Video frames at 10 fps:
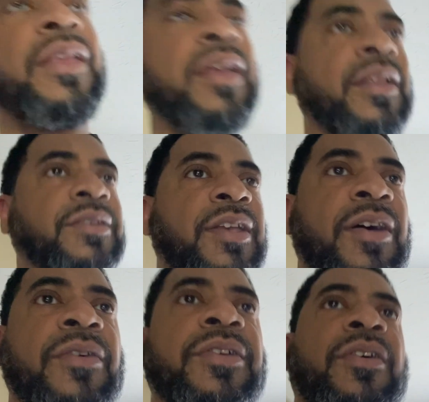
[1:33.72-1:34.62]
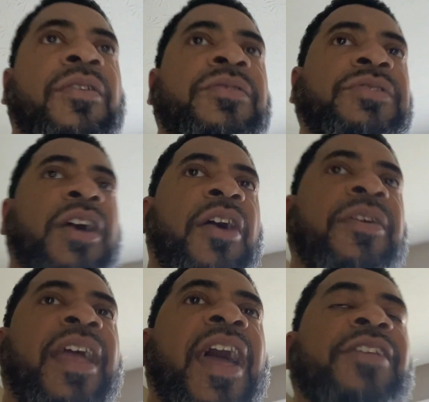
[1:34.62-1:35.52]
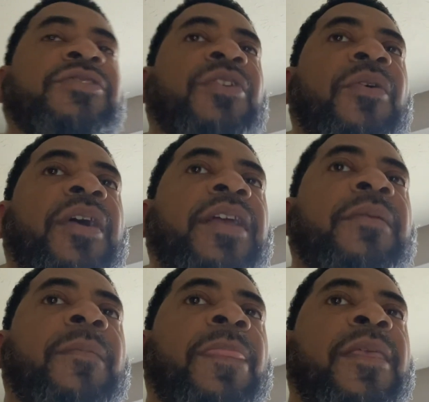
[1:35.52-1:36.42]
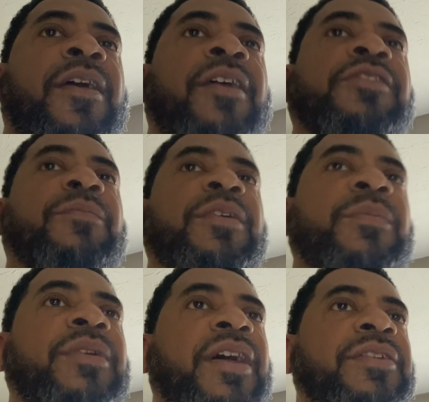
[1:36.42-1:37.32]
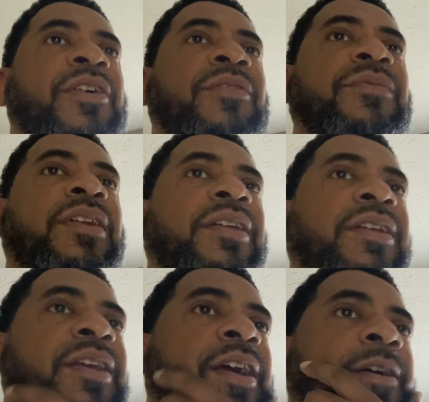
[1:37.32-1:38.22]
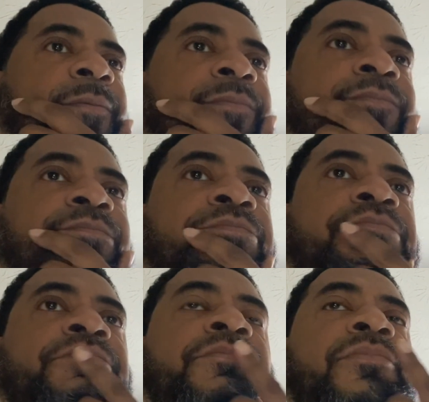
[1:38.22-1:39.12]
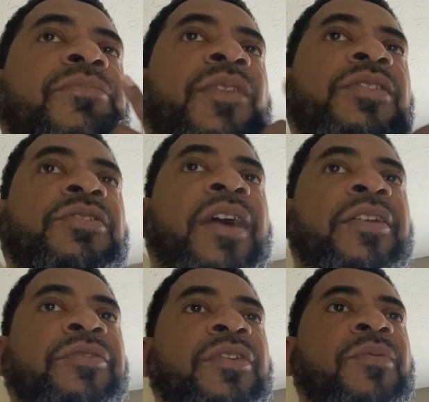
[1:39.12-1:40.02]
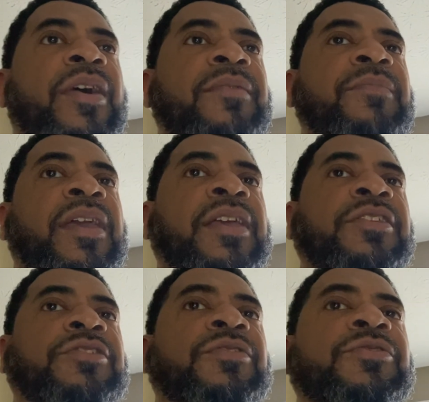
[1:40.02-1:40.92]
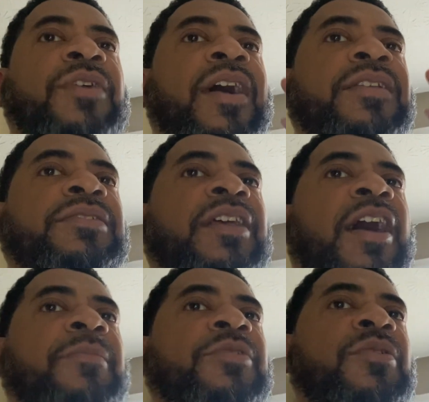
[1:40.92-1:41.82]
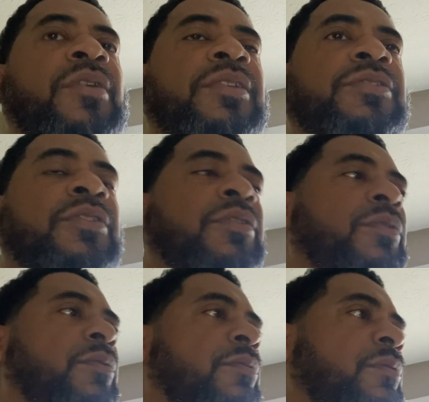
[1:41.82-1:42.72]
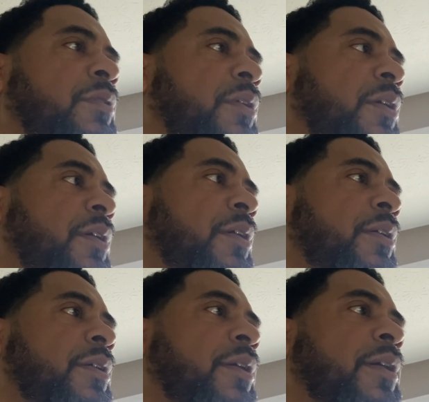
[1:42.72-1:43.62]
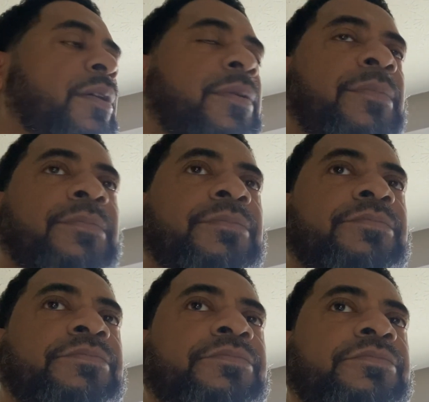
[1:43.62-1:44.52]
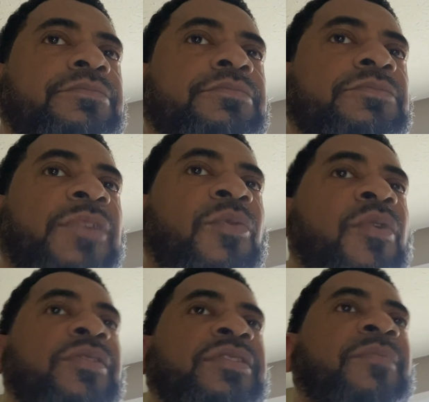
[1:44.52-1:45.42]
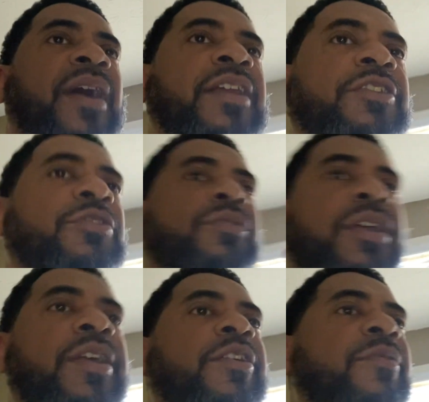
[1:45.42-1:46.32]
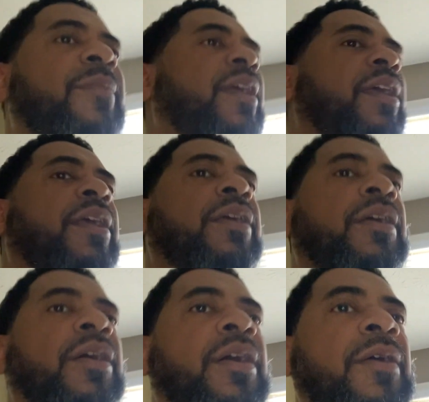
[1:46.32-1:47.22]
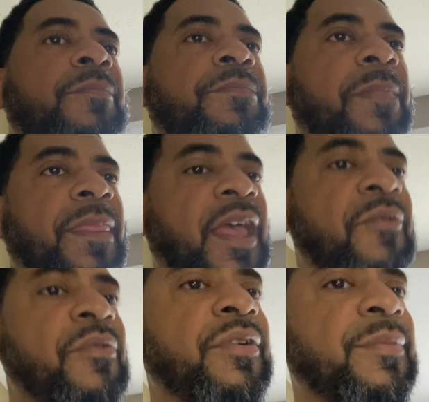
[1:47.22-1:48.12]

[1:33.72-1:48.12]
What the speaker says: and tell your sorry ass story to people that don't really care. So I don't know what it means to try and say, I'm going to, I want somebody to hear me. I want to